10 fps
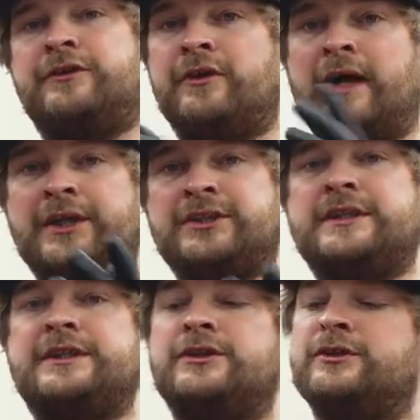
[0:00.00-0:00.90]
you don't actually
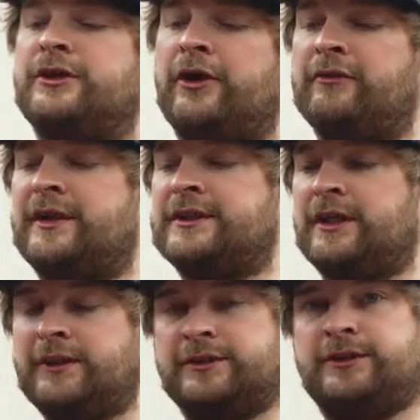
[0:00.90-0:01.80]
need to use the O-rings,
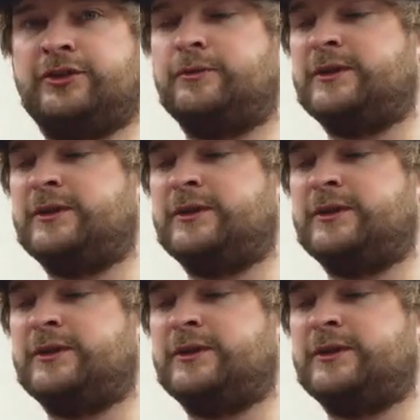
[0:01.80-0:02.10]
so the tube